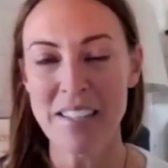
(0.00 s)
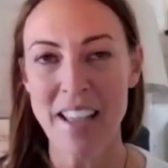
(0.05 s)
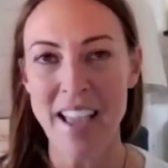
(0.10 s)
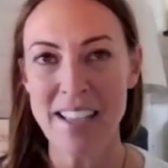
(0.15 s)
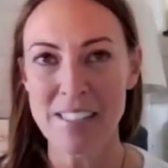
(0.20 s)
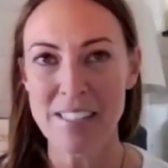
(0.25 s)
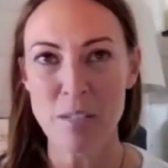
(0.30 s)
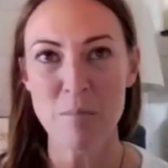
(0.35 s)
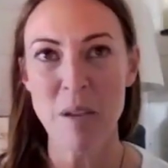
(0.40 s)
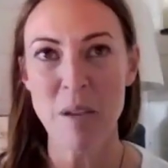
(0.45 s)
It
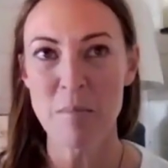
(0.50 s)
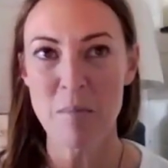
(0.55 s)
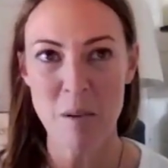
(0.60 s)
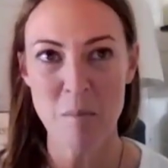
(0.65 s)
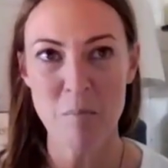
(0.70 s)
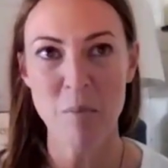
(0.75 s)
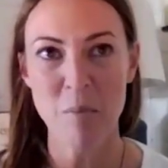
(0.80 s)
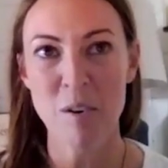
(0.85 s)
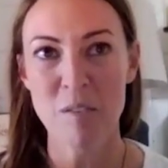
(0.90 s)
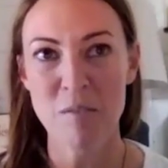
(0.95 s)
hasn't made me
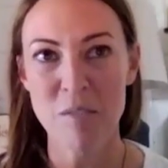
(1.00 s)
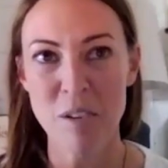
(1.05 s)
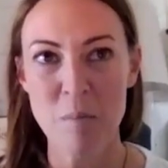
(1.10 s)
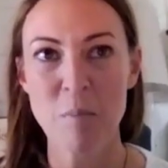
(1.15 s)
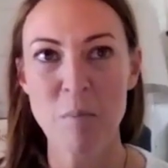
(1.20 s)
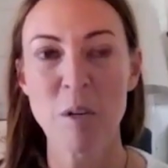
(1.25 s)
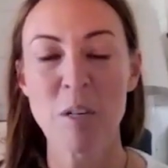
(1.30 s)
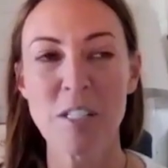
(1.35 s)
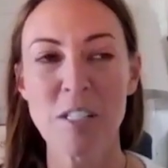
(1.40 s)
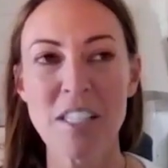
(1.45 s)
a
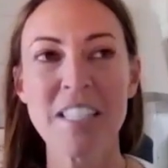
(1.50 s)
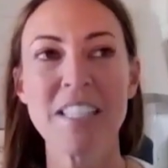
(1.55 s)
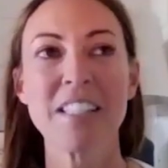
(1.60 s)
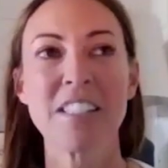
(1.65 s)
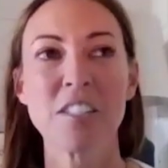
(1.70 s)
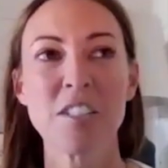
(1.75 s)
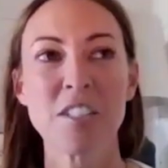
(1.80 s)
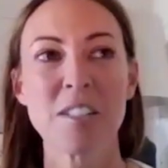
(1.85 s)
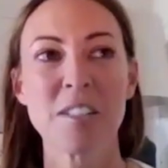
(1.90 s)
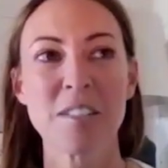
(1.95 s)
perfect person.
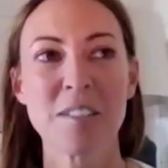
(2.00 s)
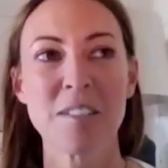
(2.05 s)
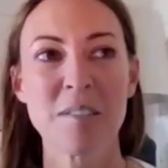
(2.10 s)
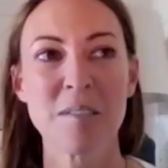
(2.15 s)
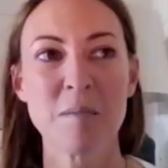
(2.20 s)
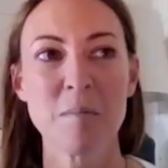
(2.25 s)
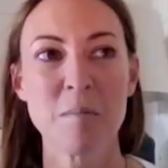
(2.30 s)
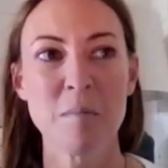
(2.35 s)
It's just